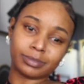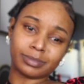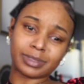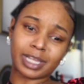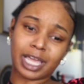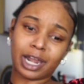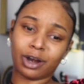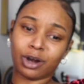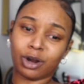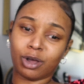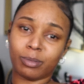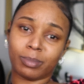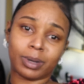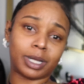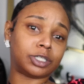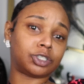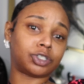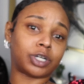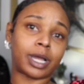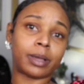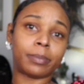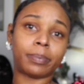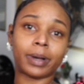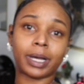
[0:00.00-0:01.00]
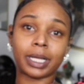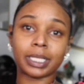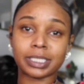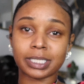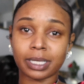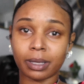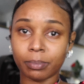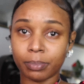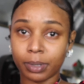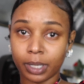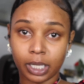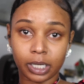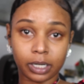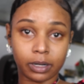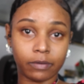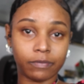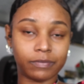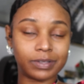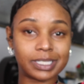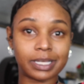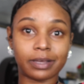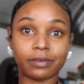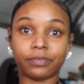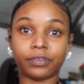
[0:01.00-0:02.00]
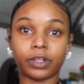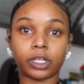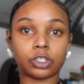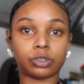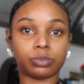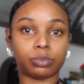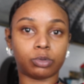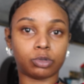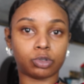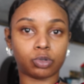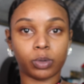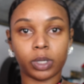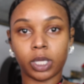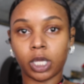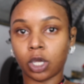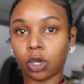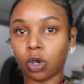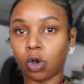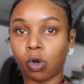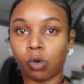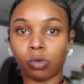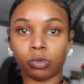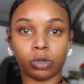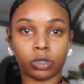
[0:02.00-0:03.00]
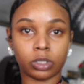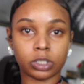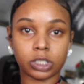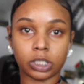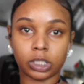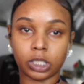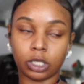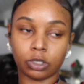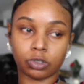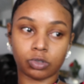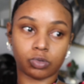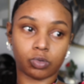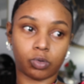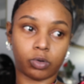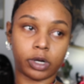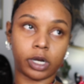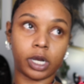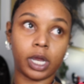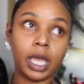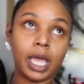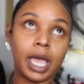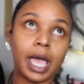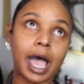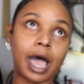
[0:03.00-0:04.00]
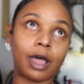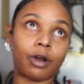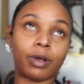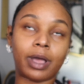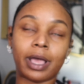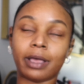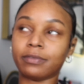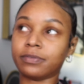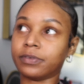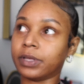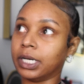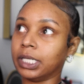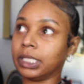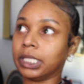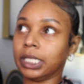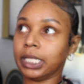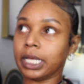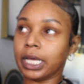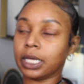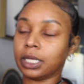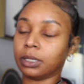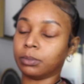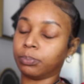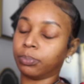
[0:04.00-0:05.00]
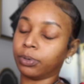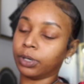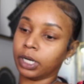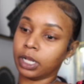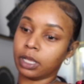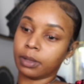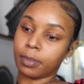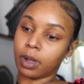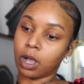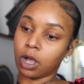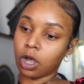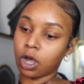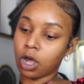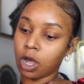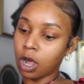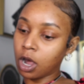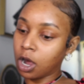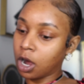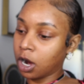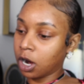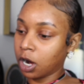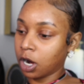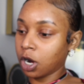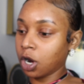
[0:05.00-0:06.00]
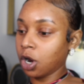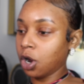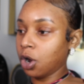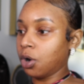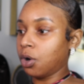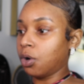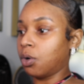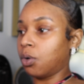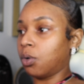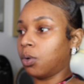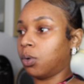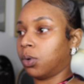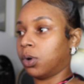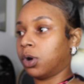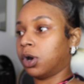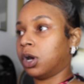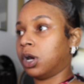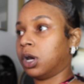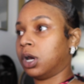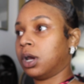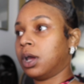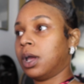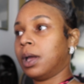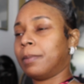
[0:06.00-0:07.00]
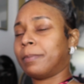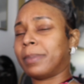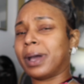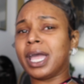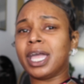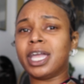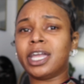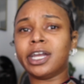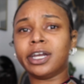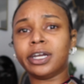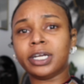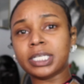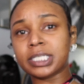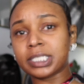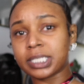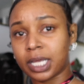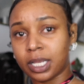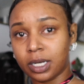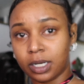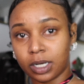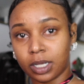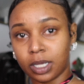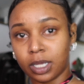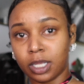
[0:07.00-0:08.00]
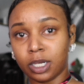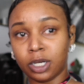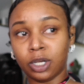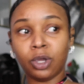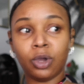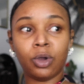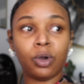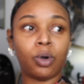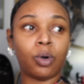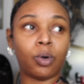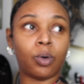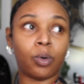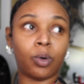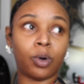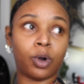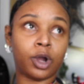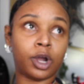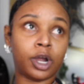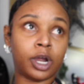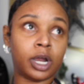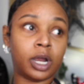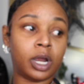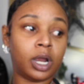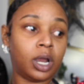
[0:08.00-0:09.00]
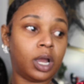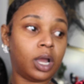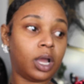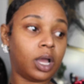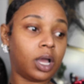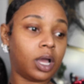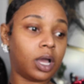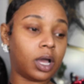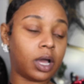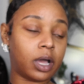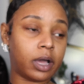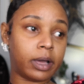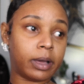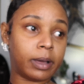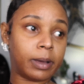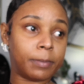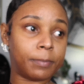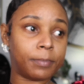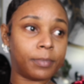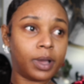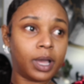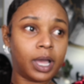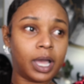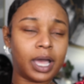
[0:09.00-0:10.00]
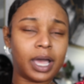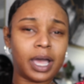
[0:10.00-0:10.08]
I don't know, my tripod's not big enough. It's not flexible, so it can't hold on to things. Or I don't have anything I could put it in my car or my hair is not done or um,